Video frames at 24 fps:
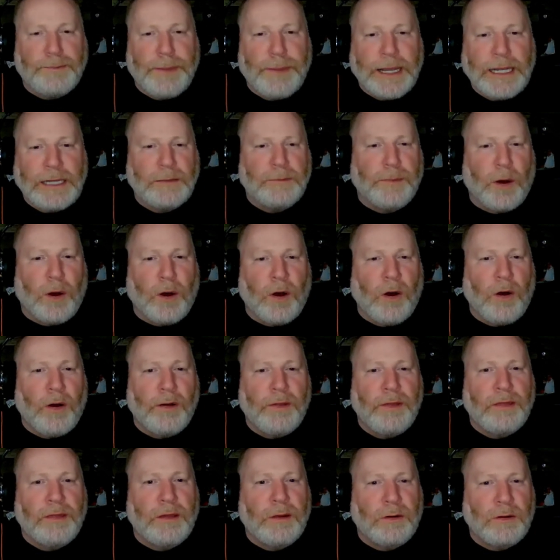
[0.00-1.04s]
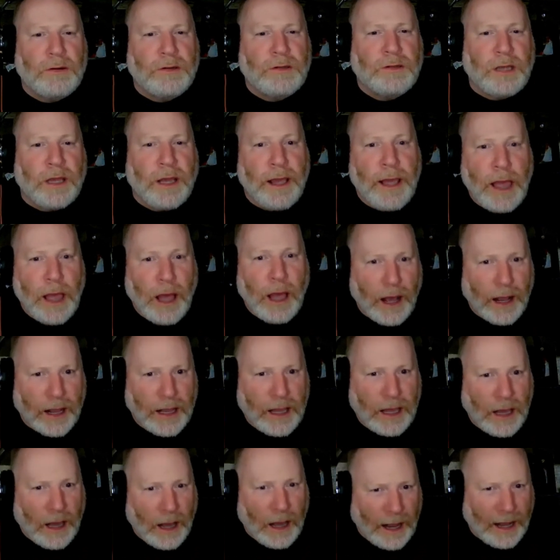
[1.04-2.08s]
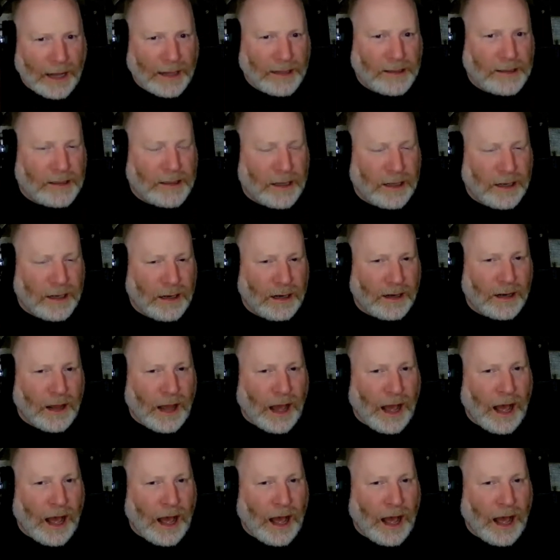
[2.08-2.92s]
watch baseball, there's a constant